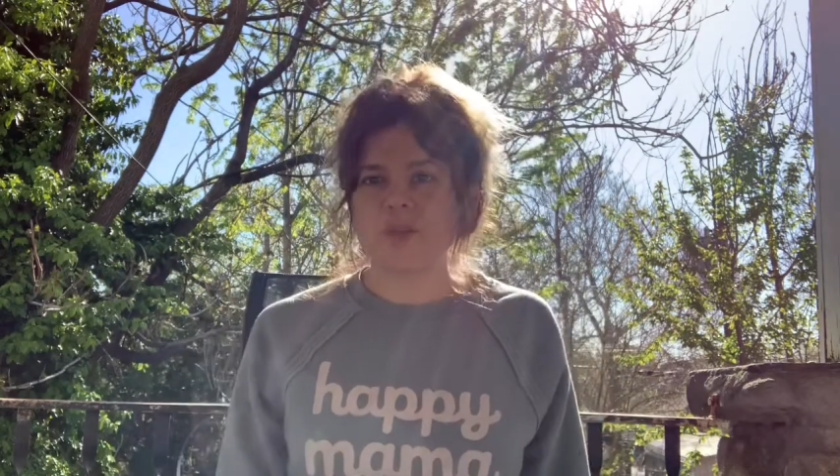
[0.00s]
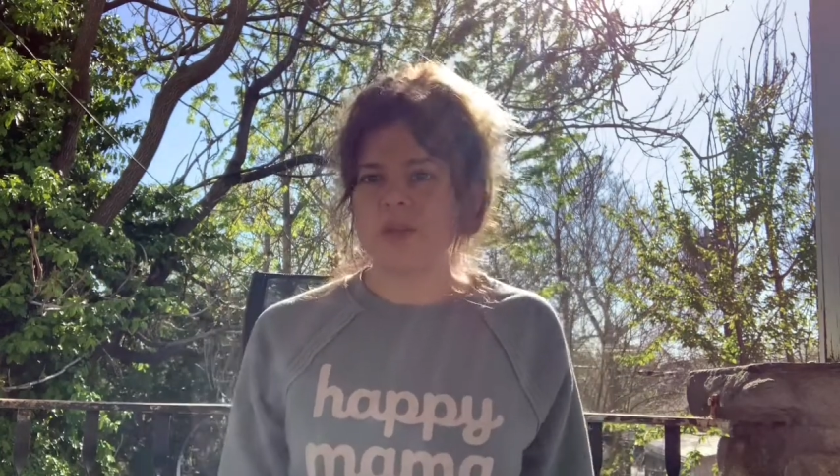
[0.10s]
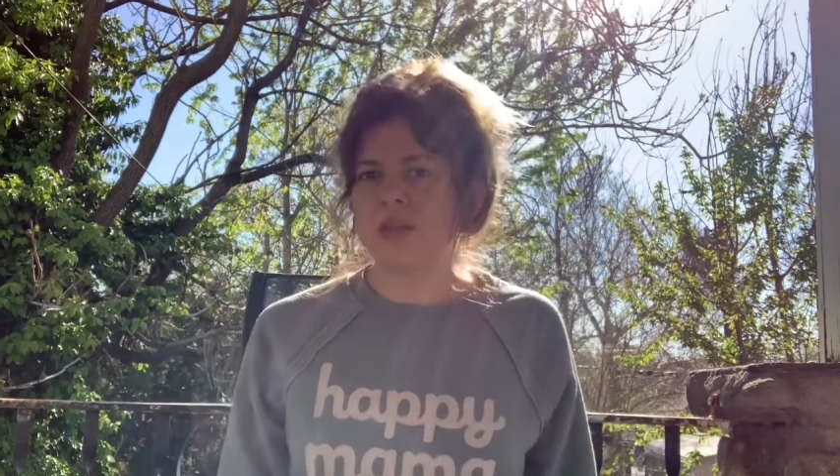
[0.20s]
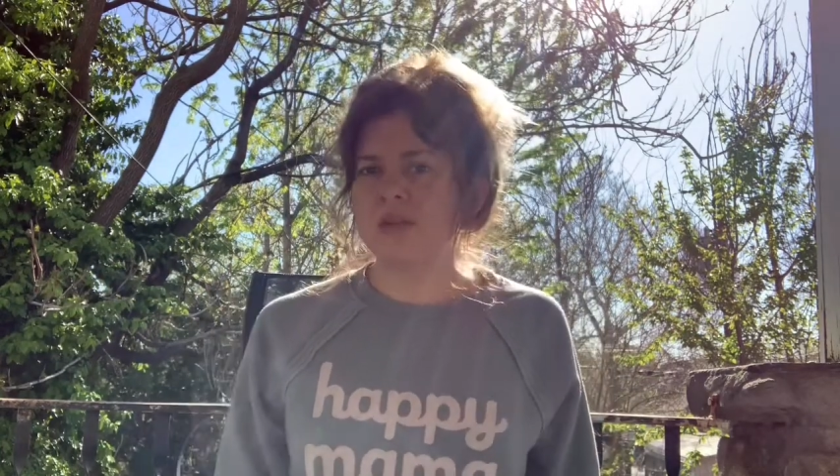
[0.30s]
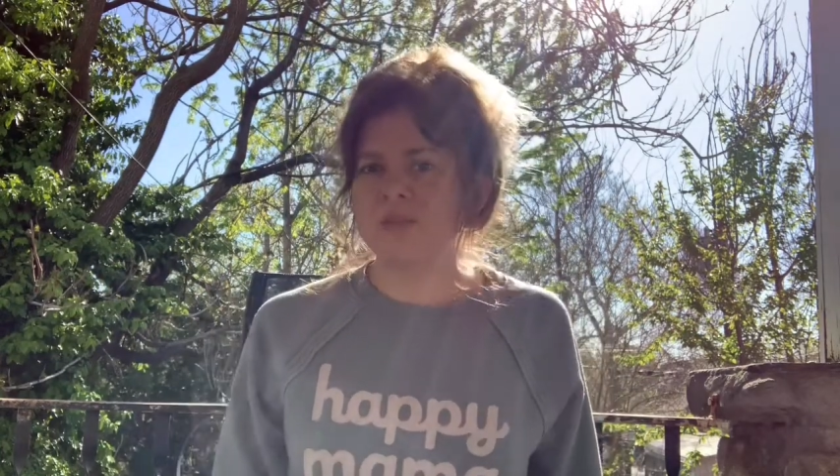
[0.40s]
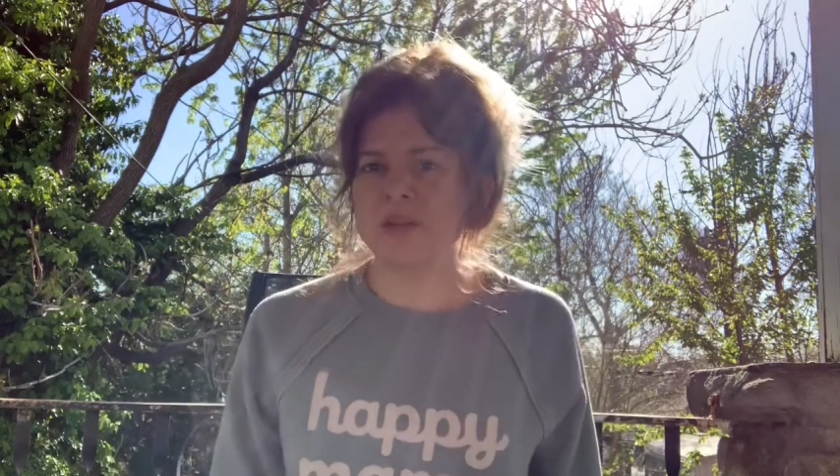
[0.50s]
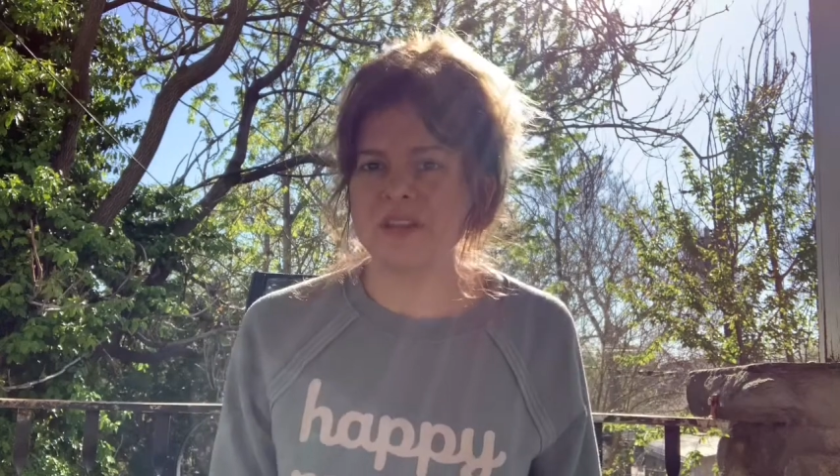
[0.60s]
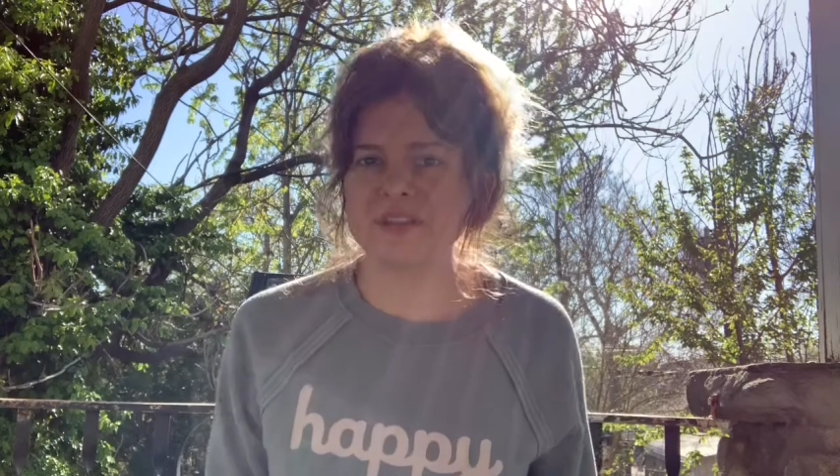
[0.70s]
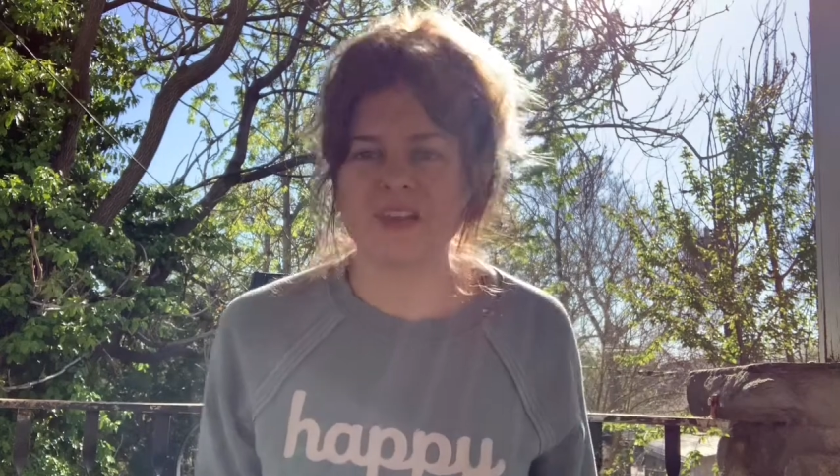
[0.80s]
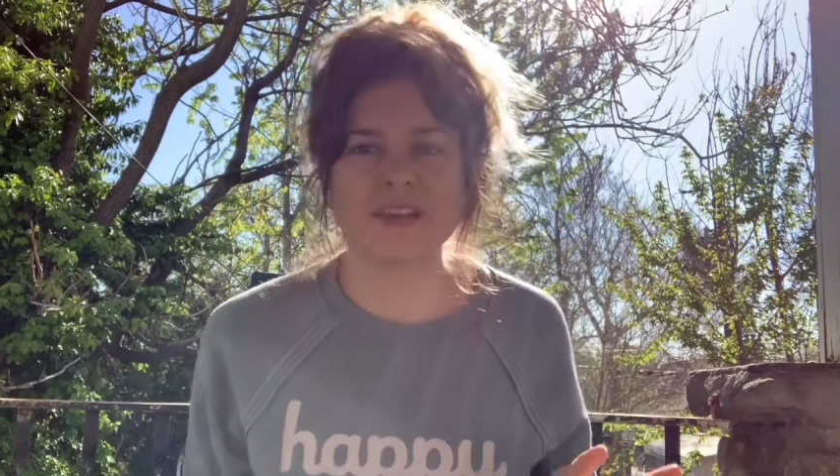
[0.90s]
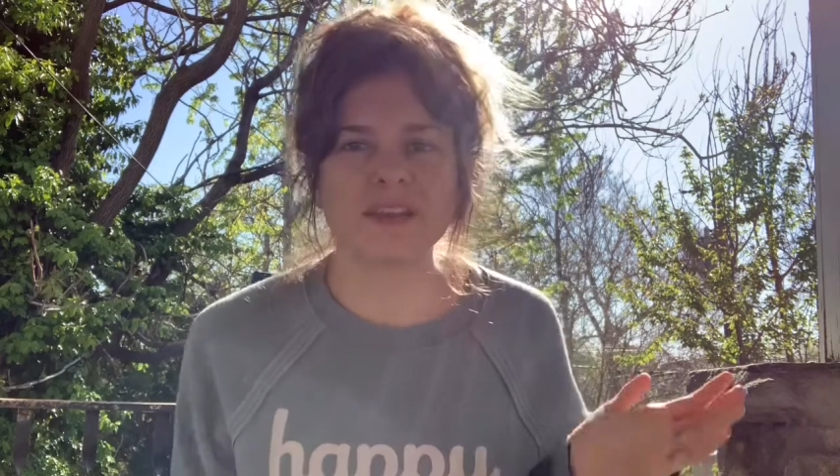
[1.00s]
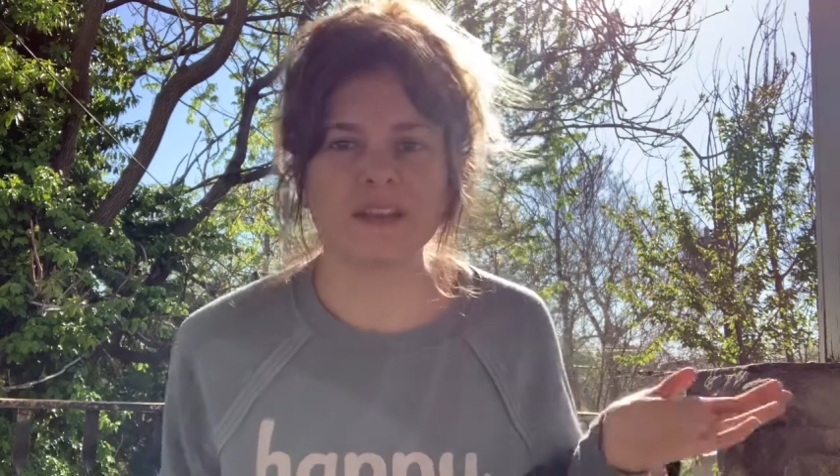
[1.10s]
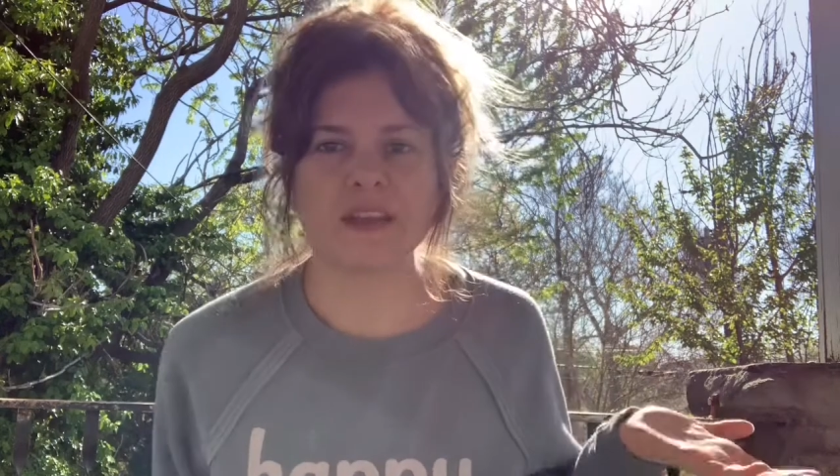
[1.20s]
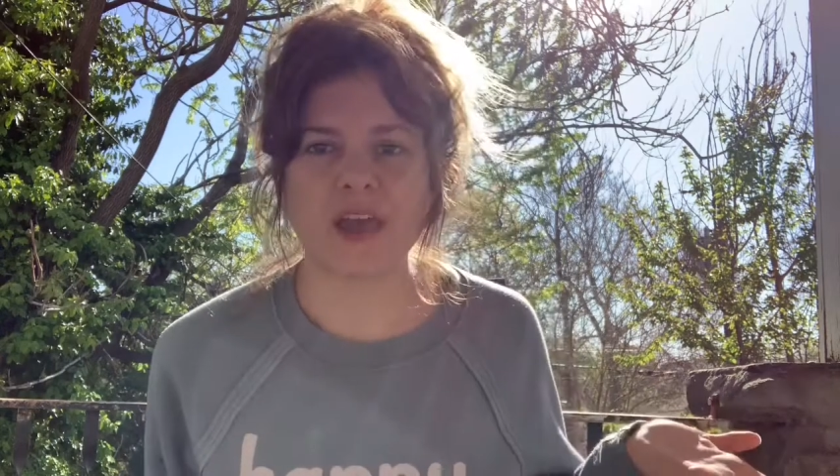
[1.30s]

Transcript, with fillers: but you can be sitting